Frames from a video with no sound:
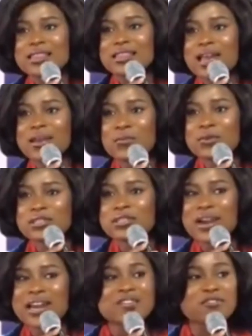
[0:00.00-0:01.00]
that was
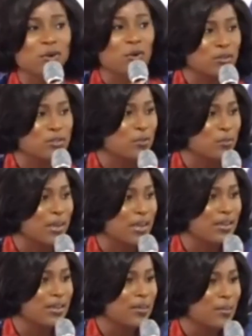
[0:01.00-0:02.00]
very difficult for
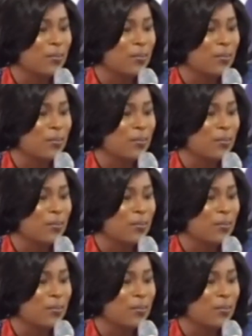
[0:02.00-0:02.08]
me,